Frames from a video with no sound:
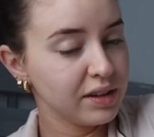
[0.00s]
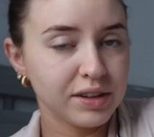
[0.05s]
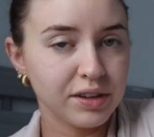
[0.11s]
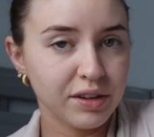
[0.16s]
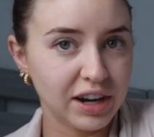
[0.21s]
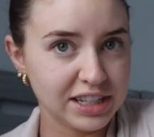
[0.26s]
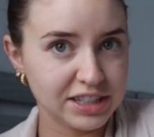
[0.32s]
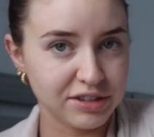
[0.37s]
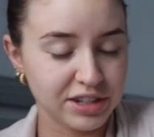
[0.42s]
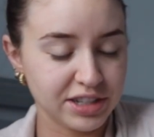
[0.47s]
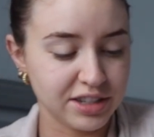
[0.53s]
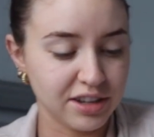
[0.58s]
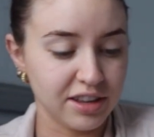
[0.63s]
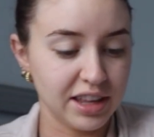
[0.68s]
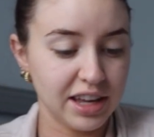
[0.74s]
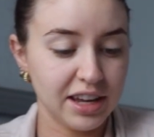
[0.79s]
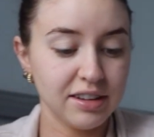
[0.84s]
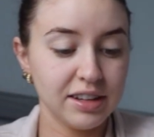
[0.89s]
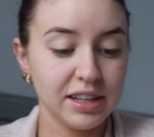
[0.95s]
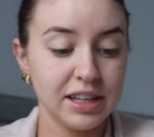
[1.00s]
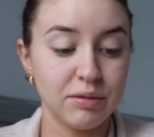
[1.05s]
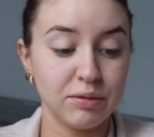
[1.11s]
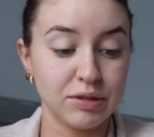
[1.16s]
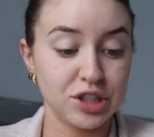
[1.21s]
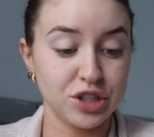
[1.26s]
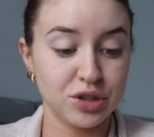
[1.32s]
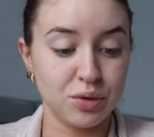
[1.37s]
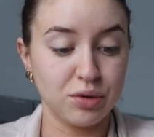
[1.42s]
you guys already saw that,
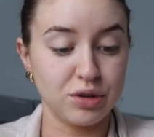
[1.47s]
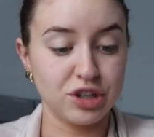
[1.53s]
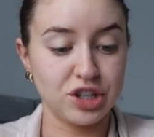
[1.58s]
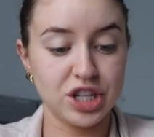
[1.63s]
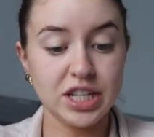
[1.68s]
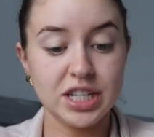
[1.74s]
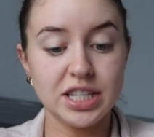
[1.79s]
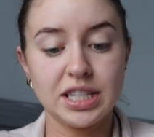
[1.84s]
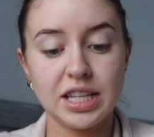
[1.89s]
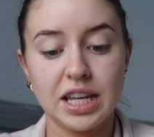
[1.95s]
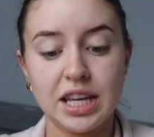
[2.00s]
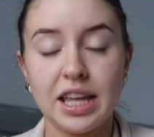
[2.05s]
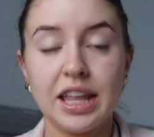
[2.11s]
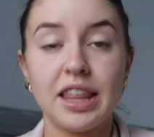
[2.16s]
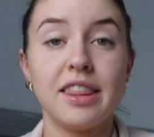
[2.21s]
which is gorgeous.